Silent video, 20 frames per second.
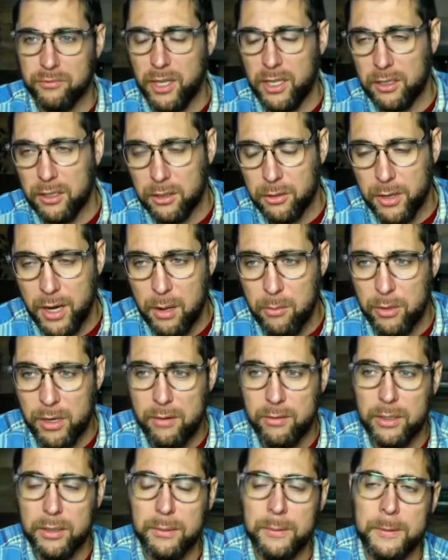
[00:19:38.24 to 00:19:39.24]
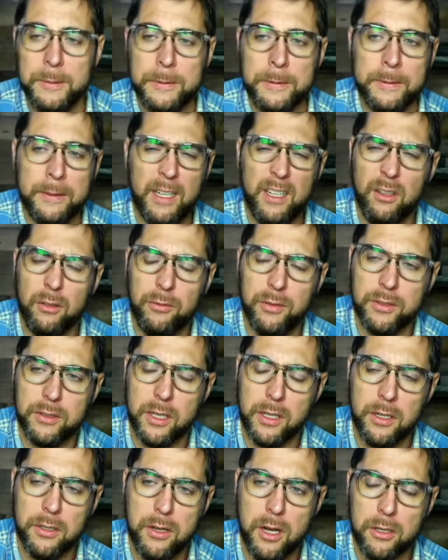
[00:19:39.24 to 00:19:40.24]
Franklin Graham, whatever. I don't know if
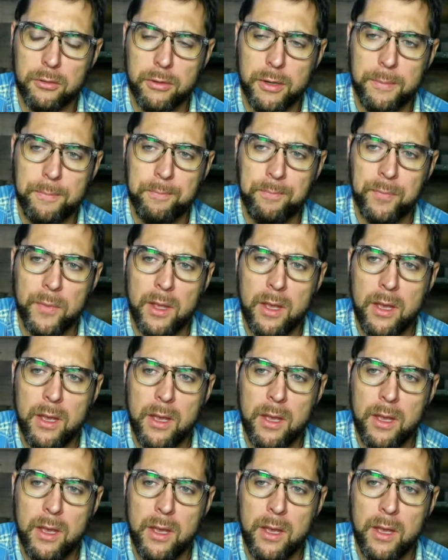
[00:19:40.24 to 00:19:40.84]
he's got a doctorate.